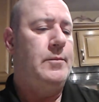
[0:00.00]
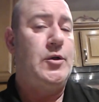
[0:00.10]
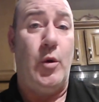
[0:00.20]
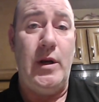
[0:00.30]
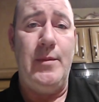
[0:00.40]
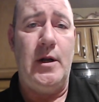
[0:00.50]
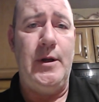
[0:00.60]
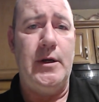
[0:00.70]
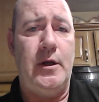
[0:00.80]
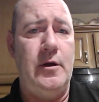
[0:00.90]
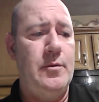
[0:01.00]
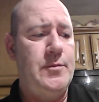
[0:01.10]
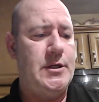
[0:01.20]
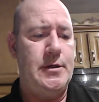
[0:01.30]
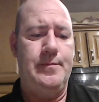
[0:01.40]
20 millimeter
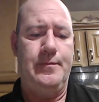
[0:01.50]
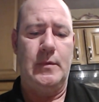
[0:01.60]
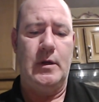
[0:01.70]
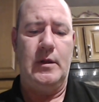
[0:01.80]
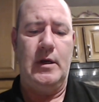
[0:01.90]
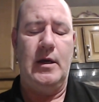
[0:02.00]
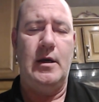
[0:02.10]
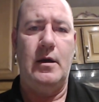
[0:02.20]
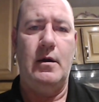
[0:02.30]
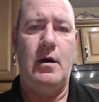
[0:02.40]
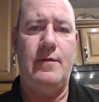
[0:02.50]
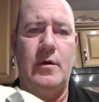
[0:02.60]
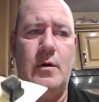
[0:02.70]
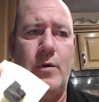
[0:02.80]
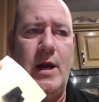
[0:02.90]
cubes. They
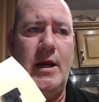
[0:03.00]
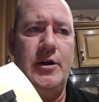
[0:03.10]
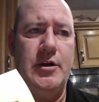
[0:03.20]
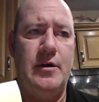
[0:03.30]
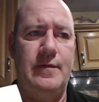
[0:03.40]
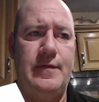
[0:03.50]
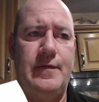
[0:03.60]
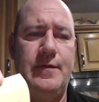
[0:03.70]
offer a range of